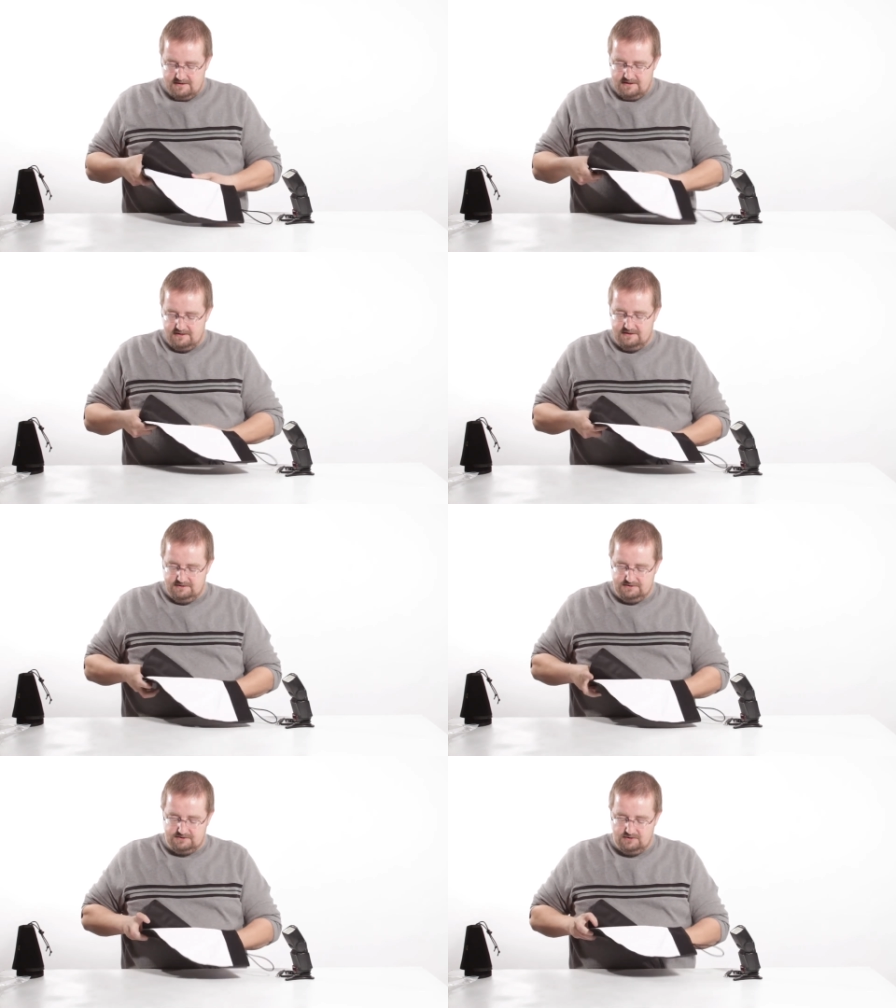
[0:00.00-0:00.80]
and then you
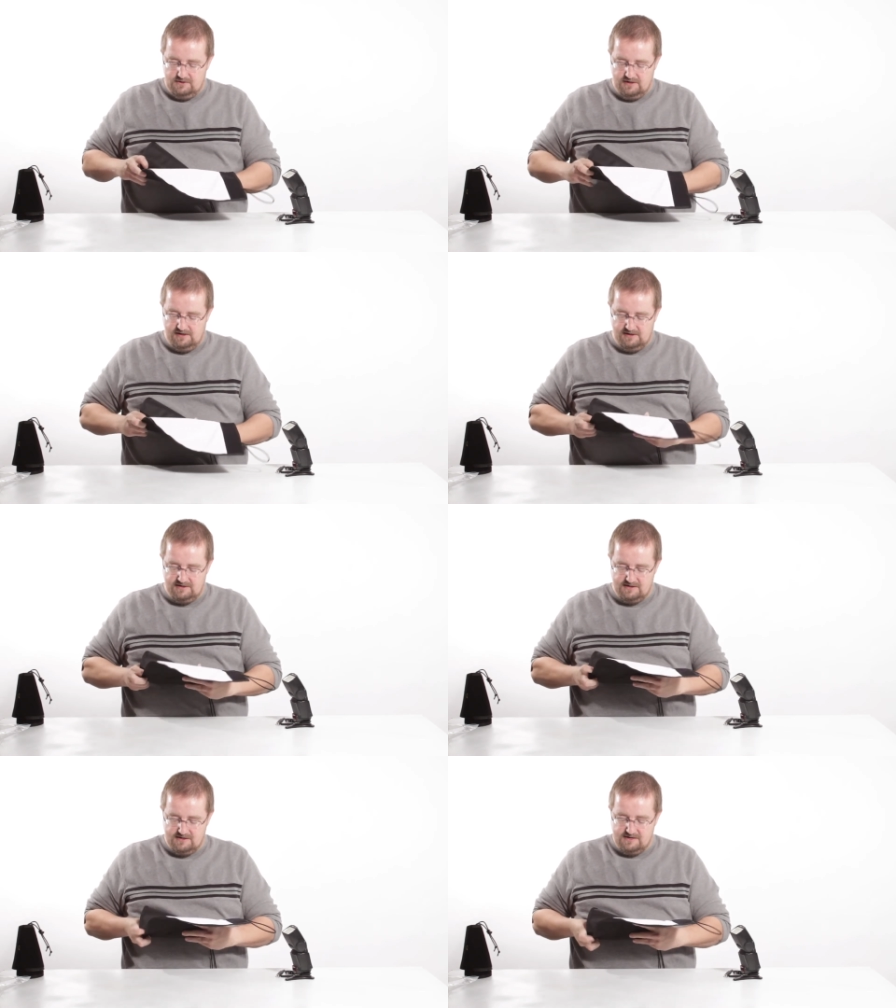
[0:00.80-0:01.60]
just
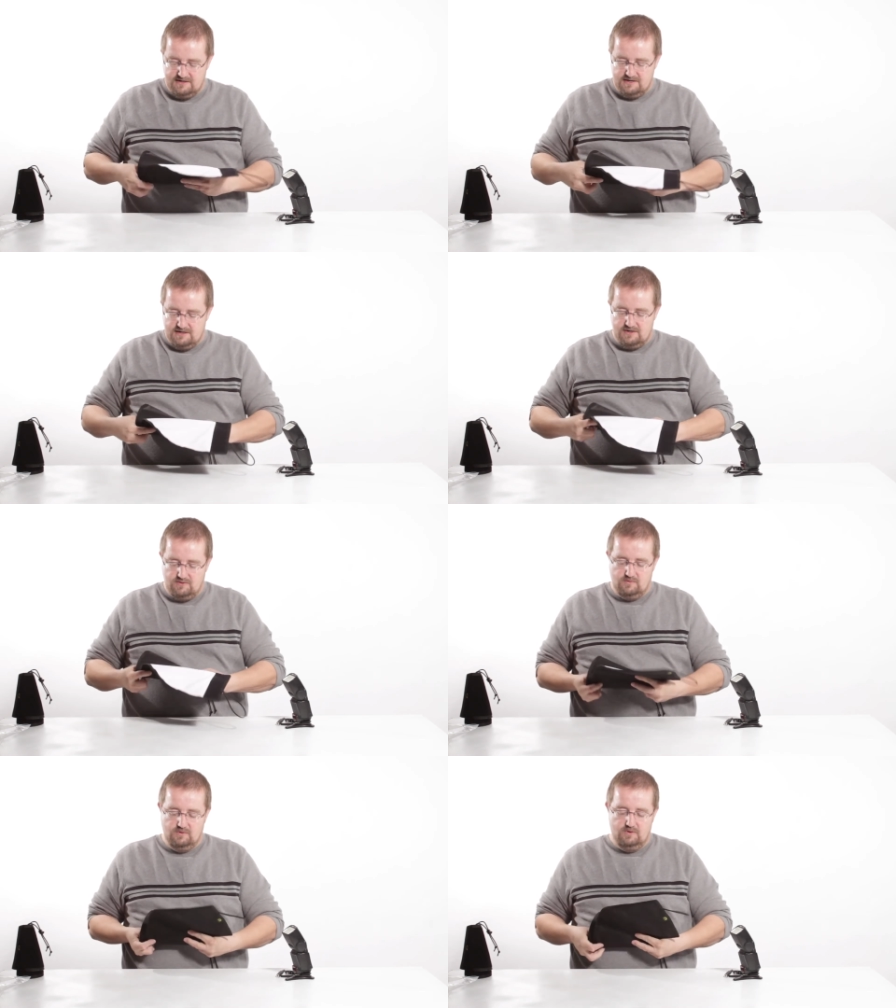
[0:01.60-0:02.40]

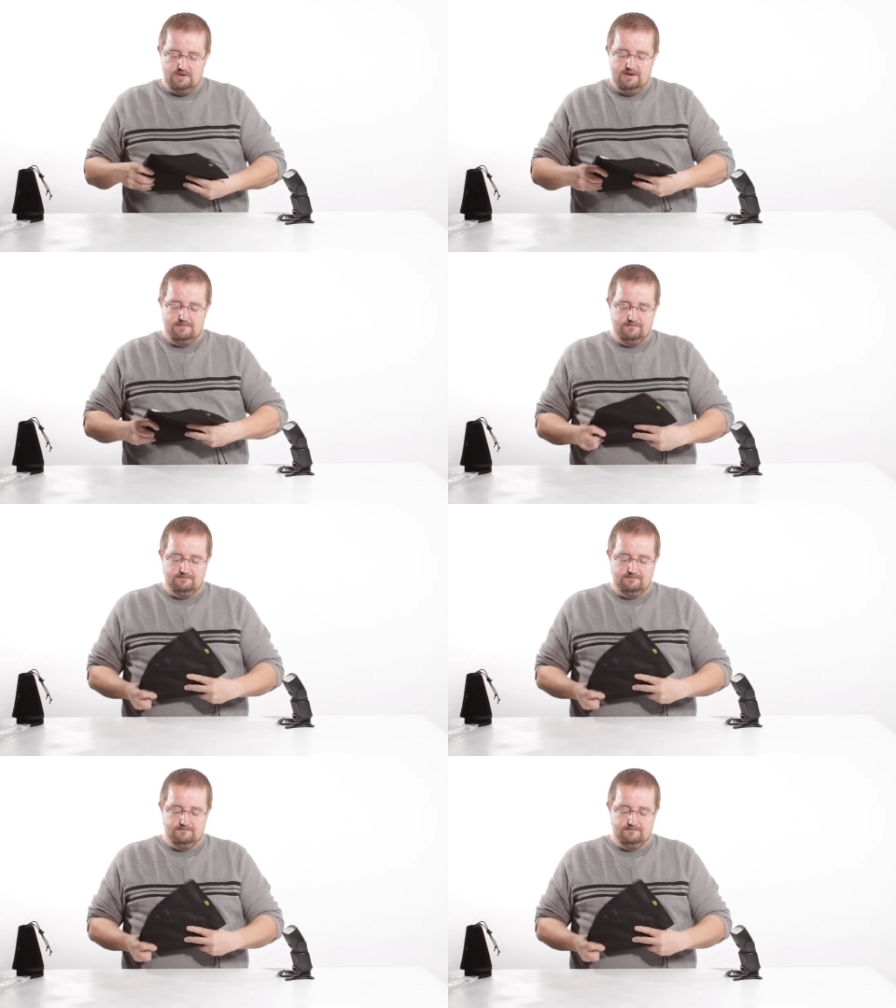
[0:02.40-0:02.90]
roll it up.